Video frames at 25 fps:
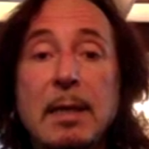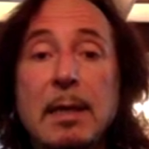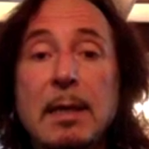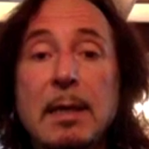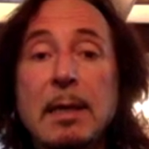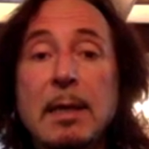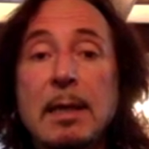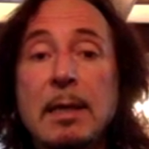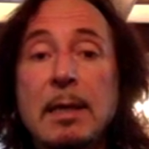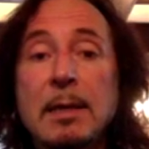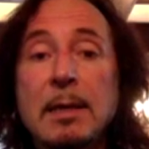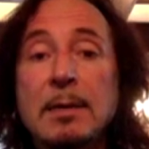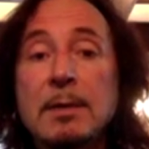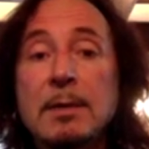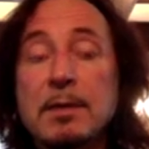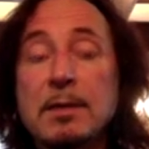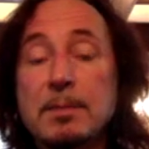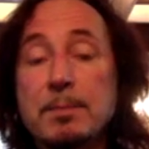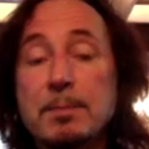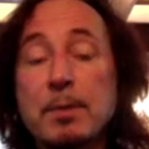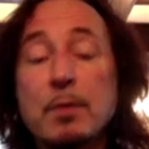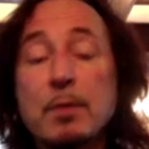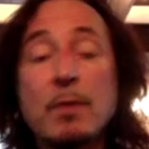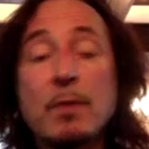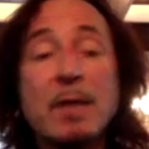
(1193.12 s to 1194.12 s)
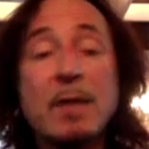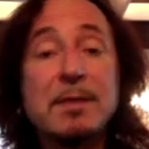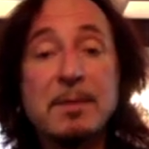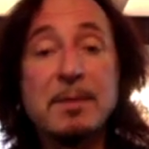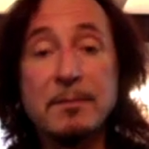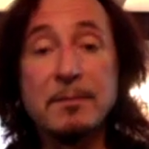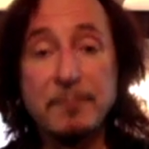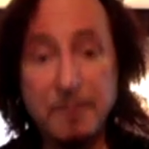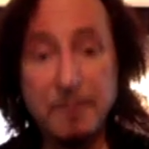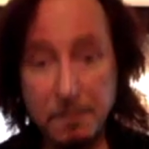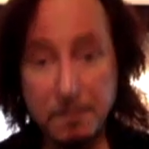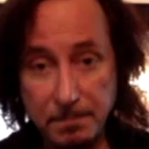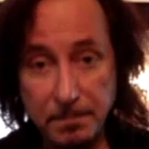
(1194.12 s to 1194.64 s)
in this
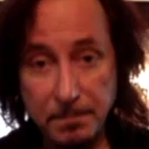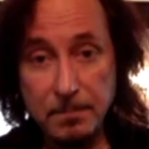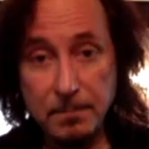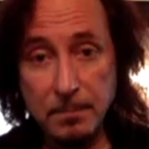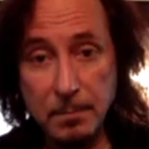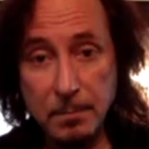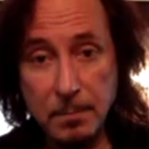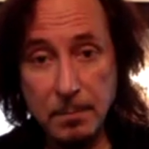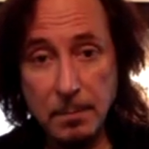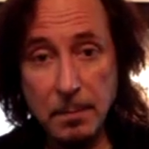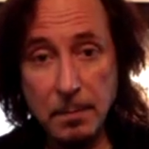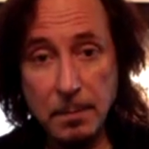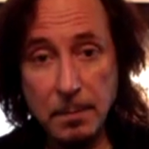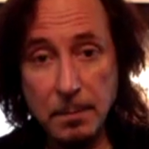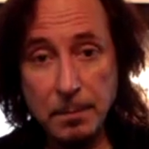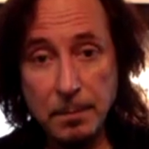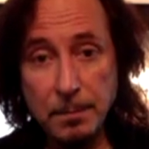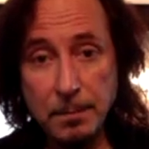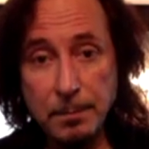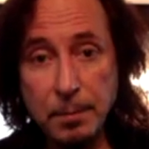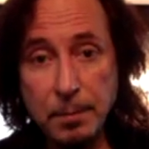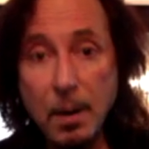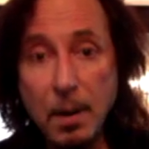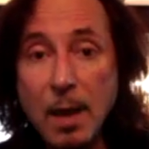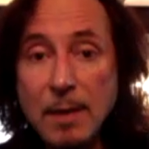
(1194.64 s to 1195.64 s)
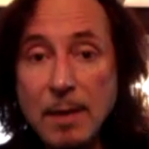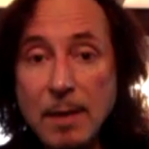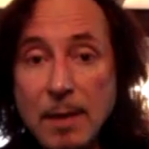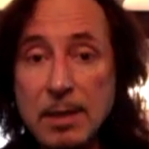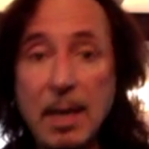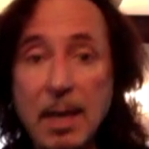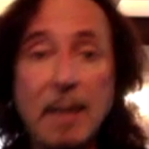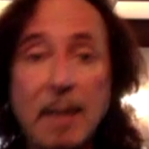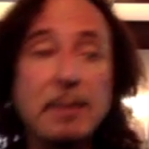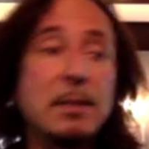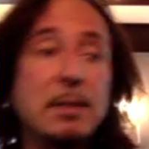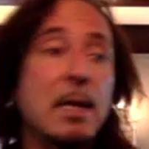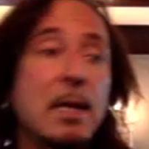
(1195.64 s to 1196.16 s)
progressive
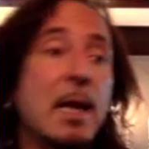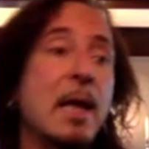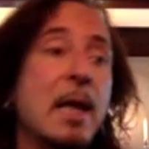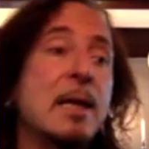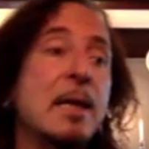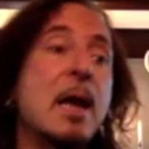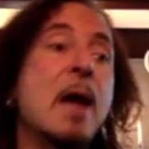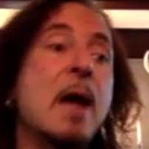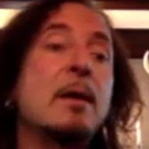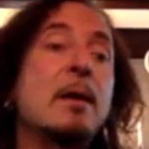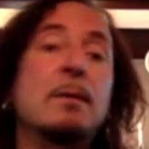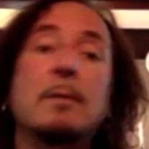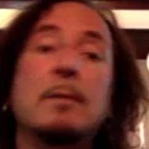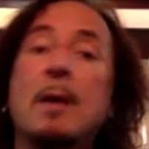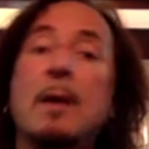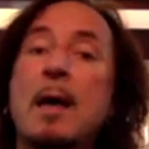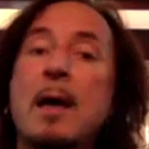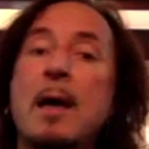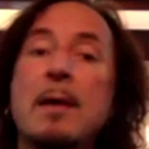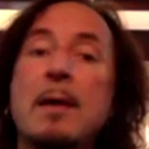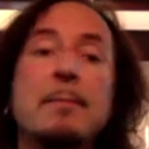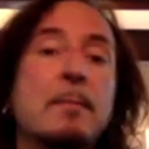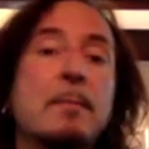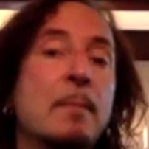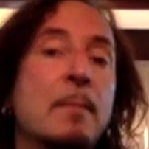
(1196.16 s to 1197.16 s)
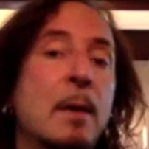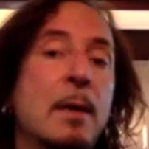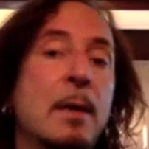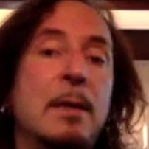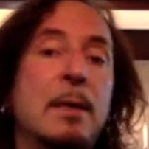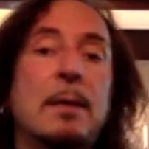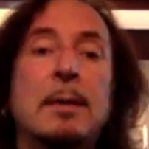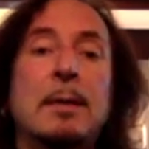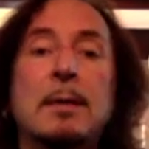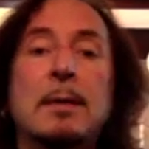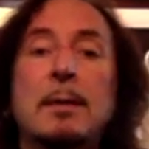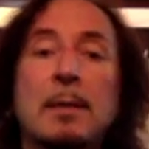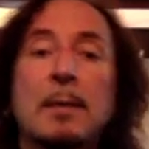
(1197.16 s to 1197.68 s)
project. And I'm
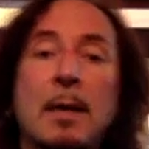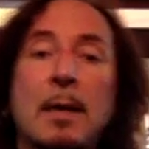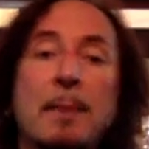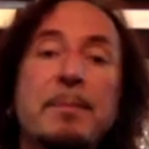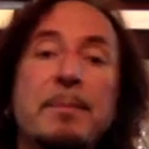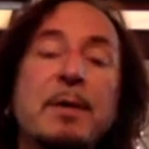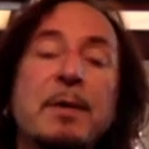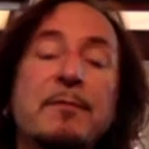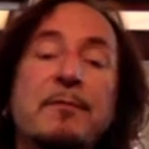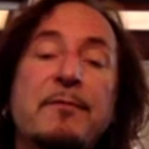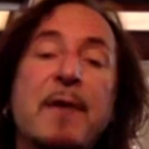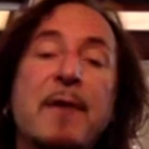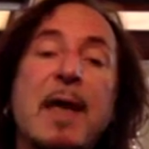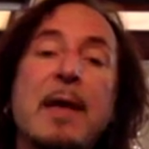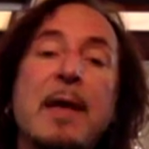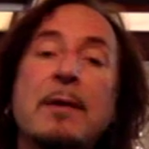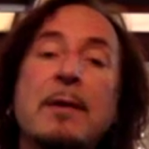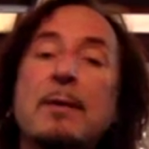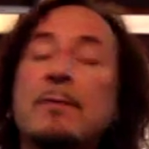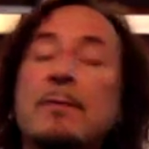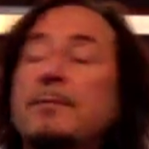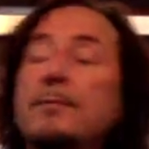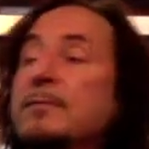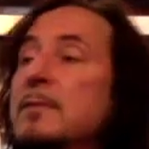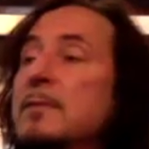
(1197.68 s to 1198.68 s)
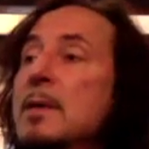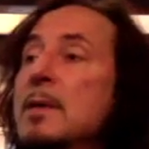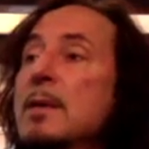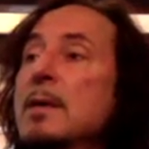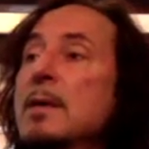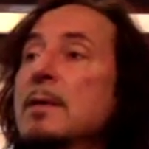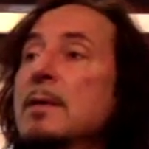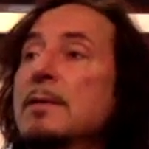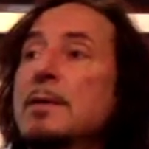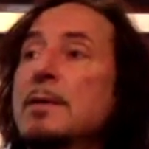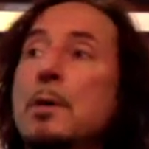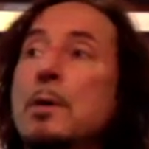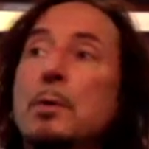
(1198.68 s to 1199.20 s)
a big fan of
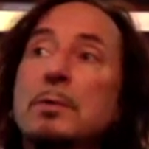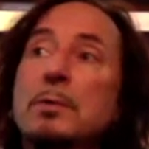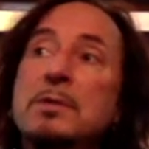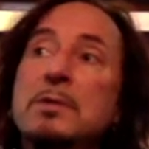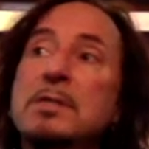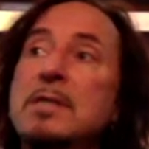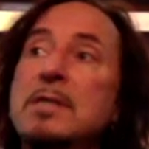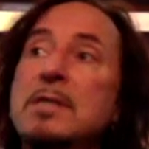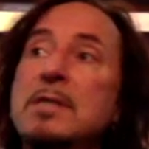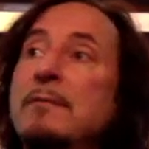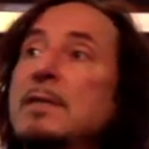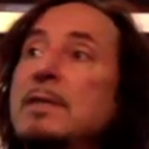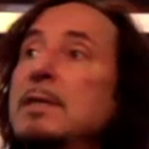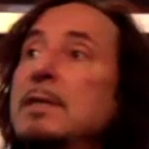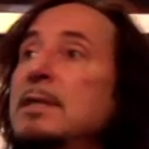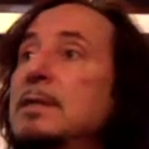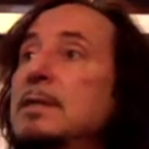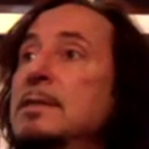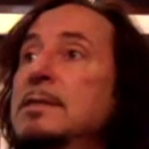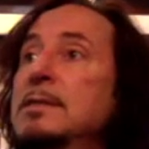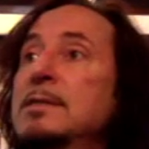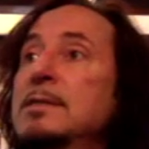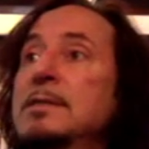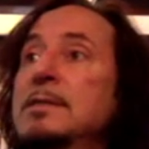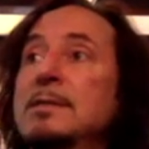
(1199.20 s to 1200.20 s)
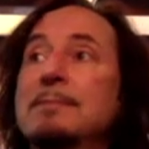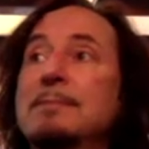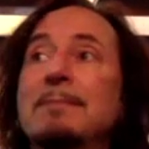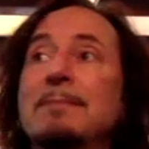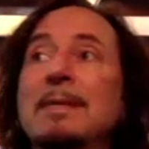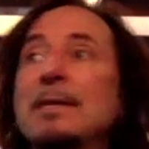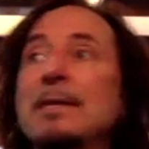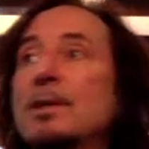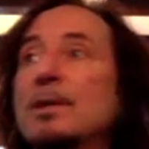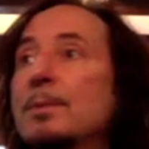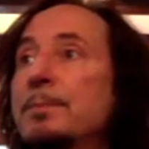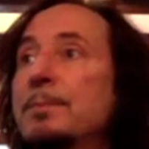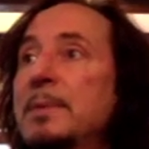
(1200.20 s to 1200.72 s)
the old 70s
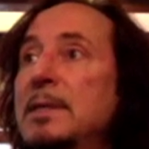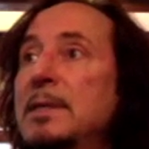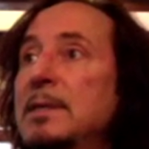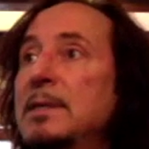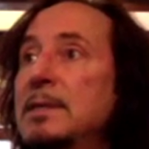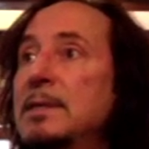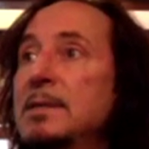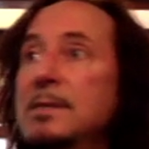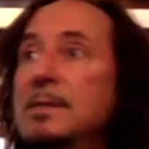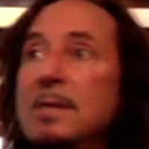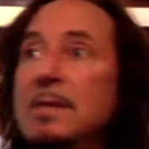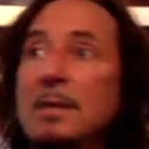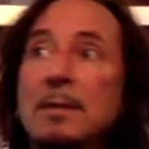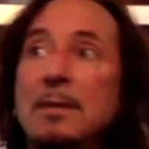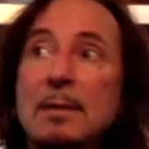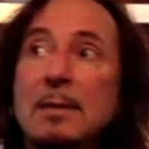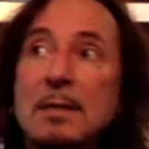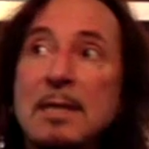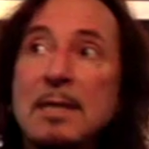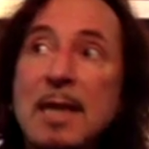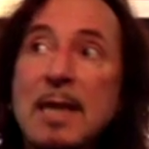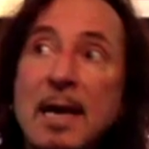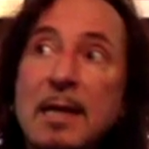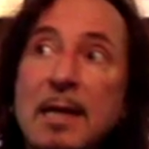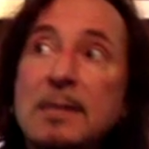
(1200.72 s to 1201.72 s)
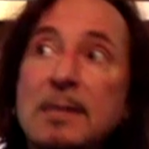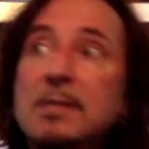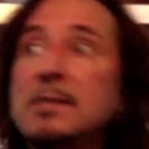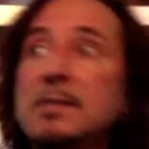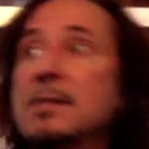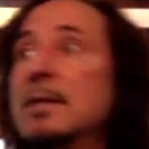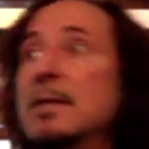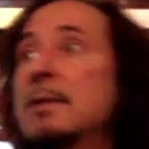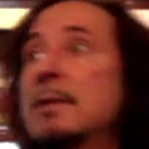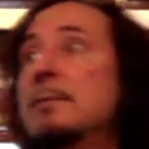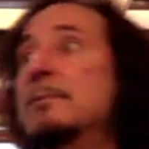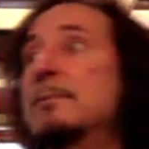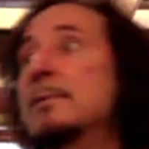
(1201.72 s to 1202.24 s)
ELPs and Yes
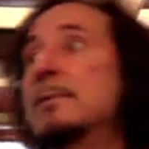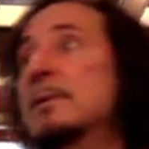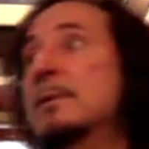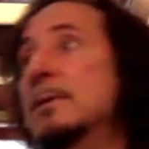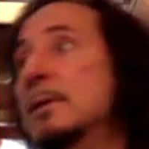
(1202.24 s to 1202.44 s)
and